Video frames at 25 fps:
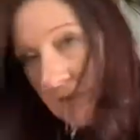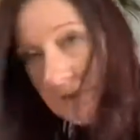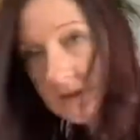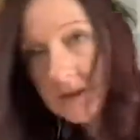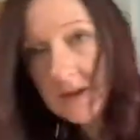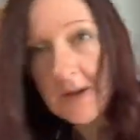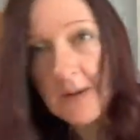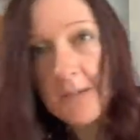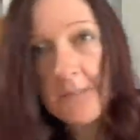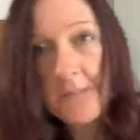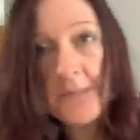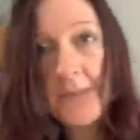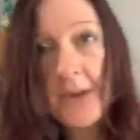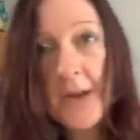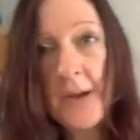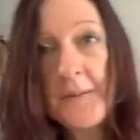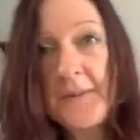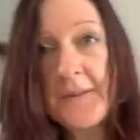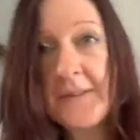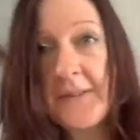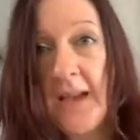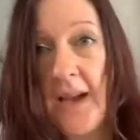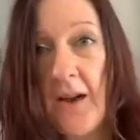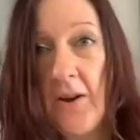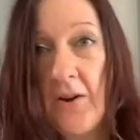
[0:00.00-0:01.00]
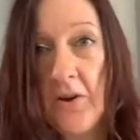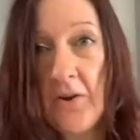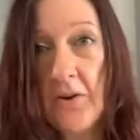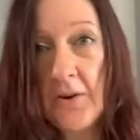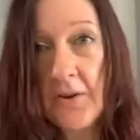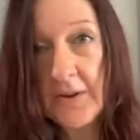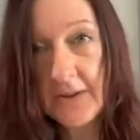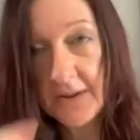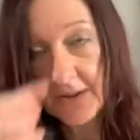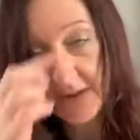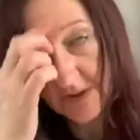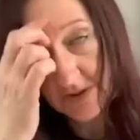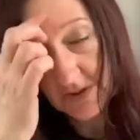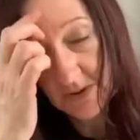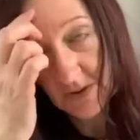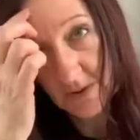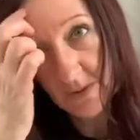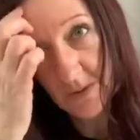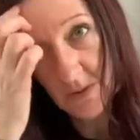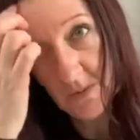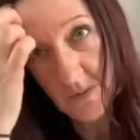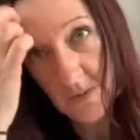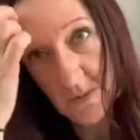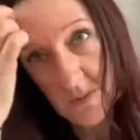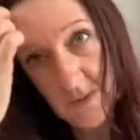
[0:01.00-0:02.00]
I'm, I'm sat on a
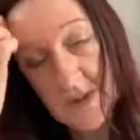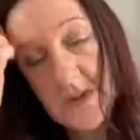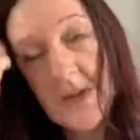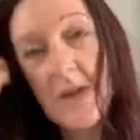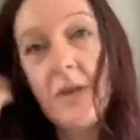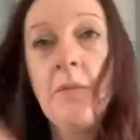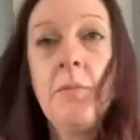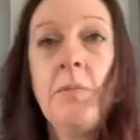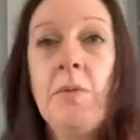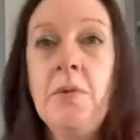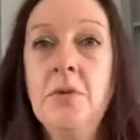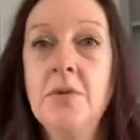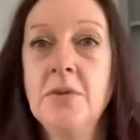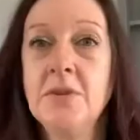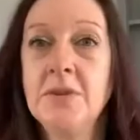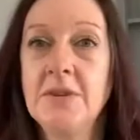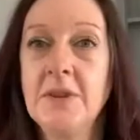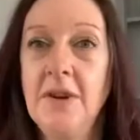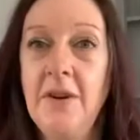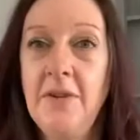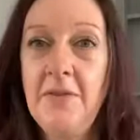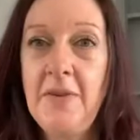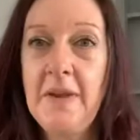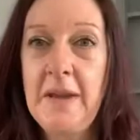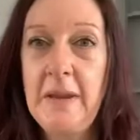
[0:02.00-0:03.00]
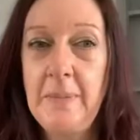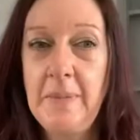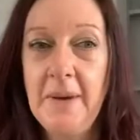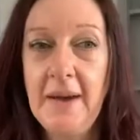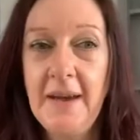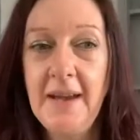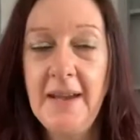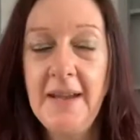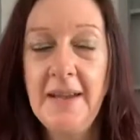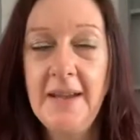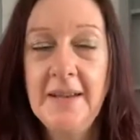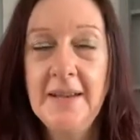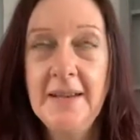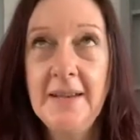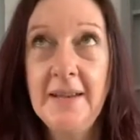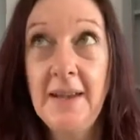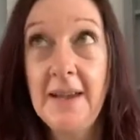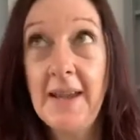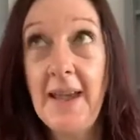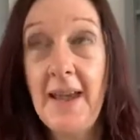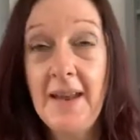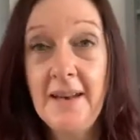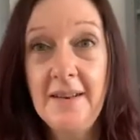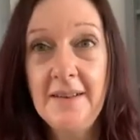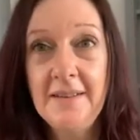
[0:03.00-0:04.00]
stool which I bought off eBay.
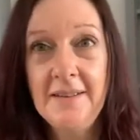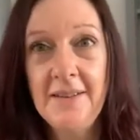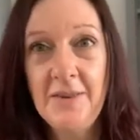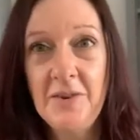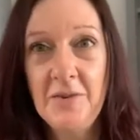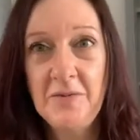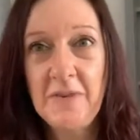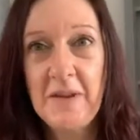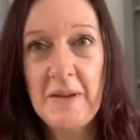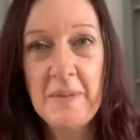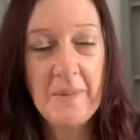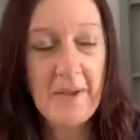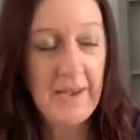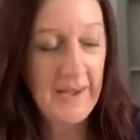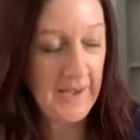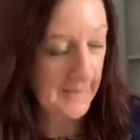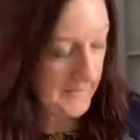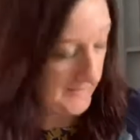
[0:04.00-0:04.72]
Again, I love eBay.